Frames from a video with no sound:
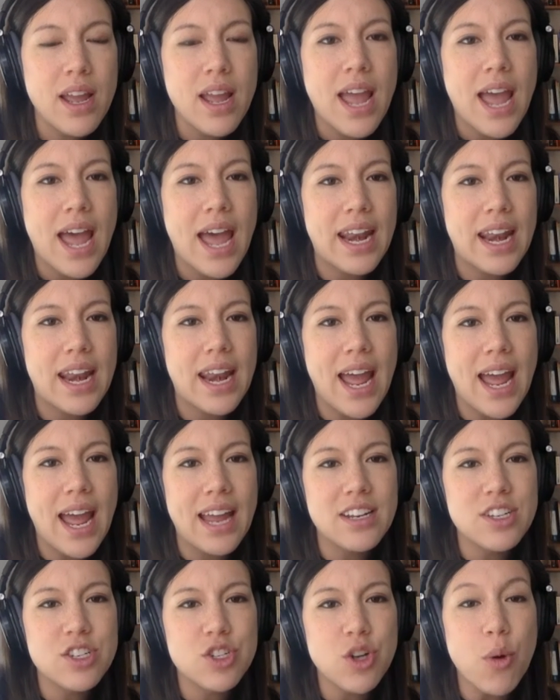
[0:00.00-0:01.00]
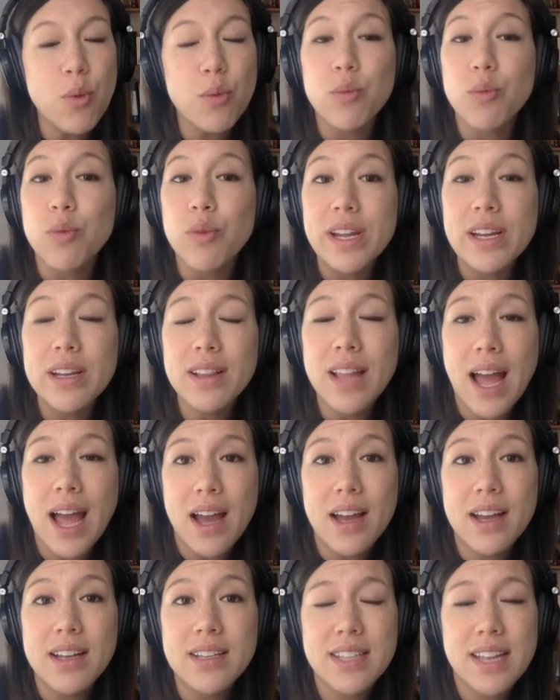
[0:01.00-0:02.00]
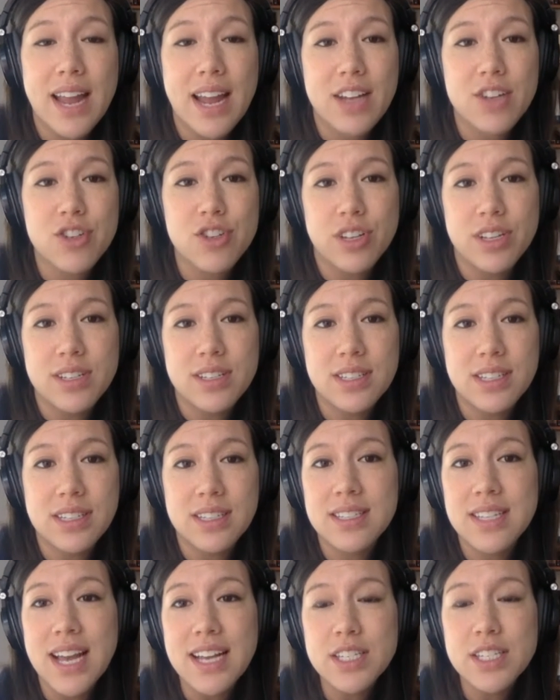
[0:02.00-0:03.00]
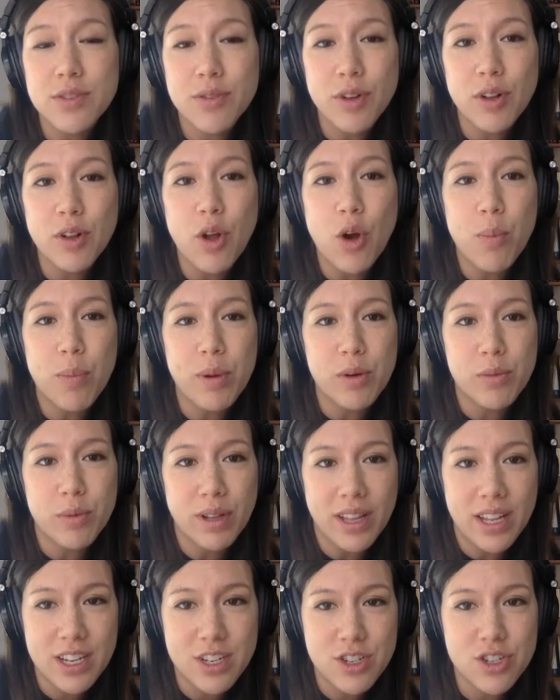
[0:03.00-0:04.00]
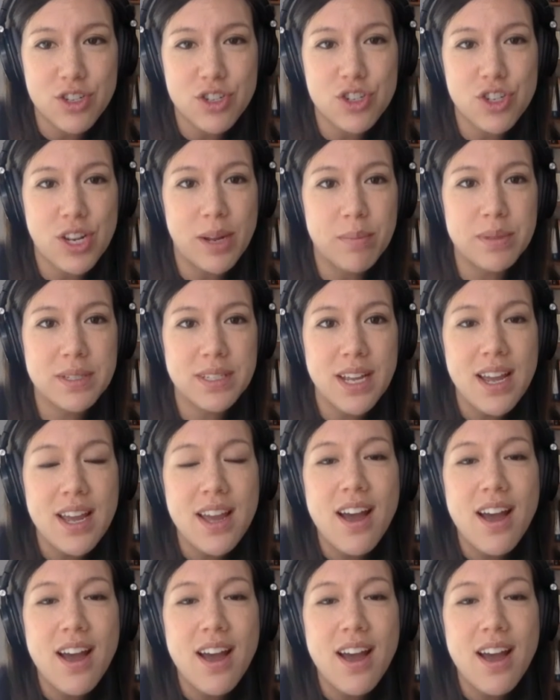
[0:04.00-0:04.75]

And and don't realize that actually successful open relationships